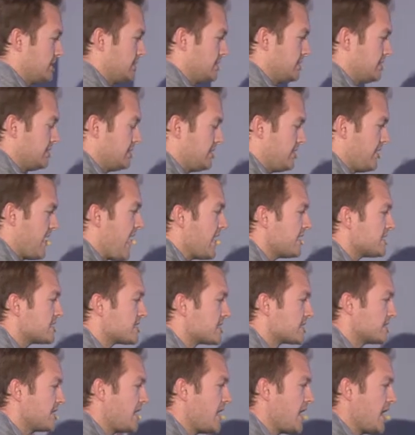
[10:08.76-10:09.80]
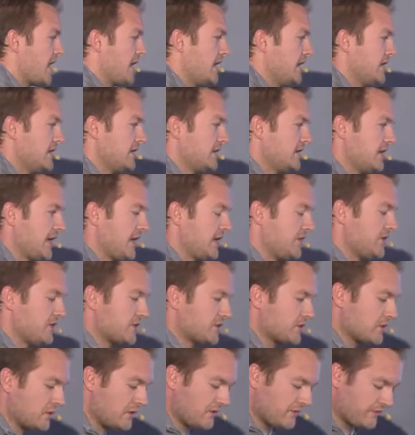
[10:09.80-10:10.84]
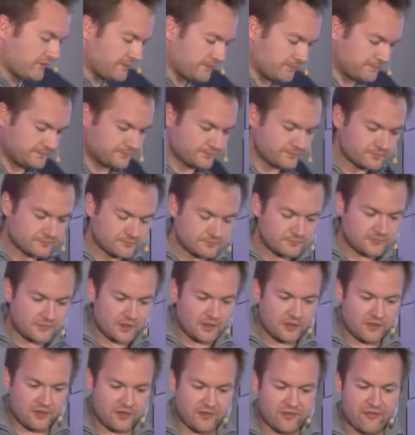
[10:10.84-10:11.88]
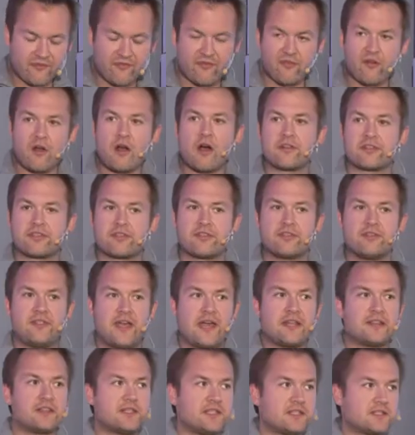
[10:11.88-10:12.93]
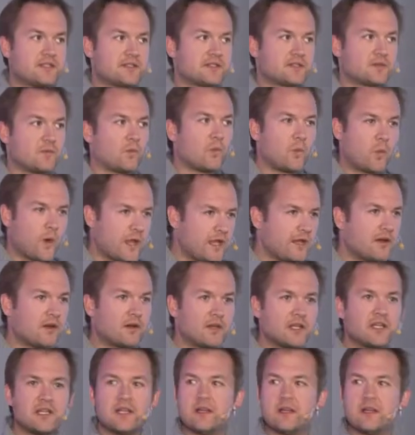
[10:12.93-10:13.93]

that aside, and the sort of the froth that this weird